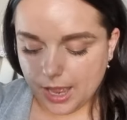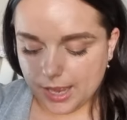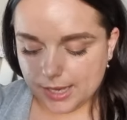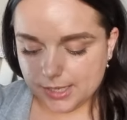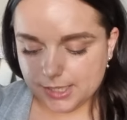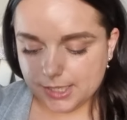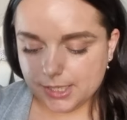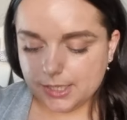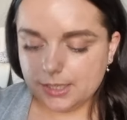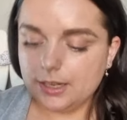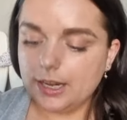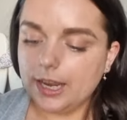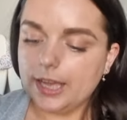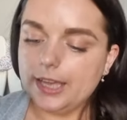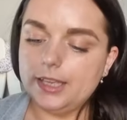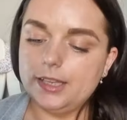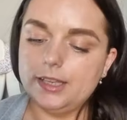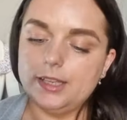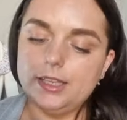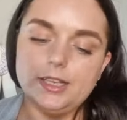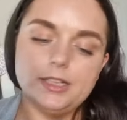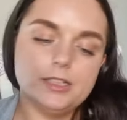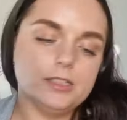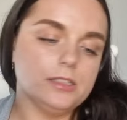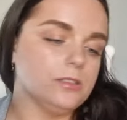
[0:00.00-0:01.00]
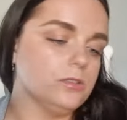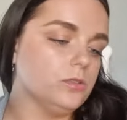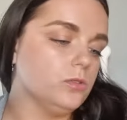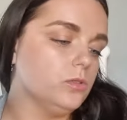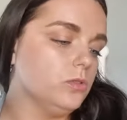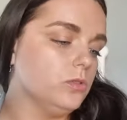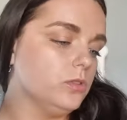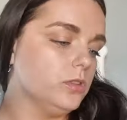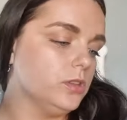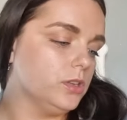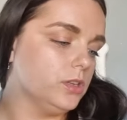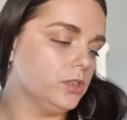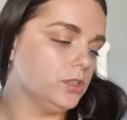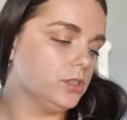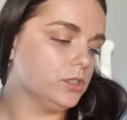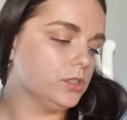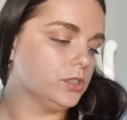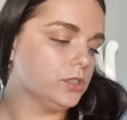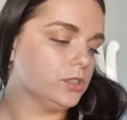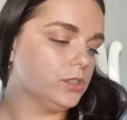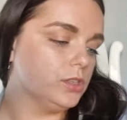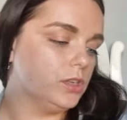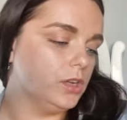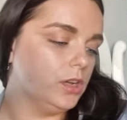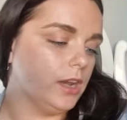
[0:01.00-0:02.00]
I did like this though, the
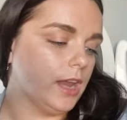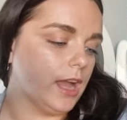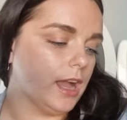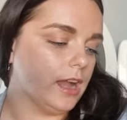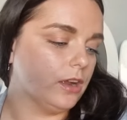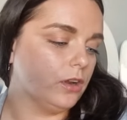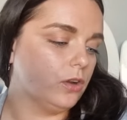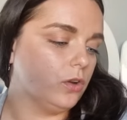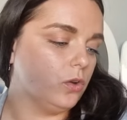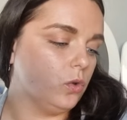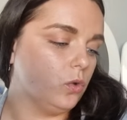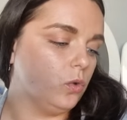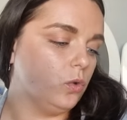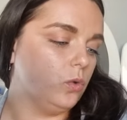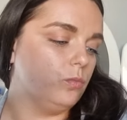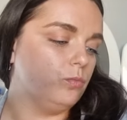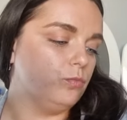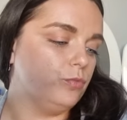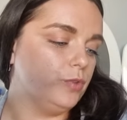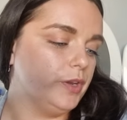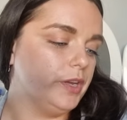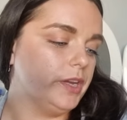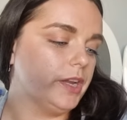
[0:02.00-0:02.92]
Lancome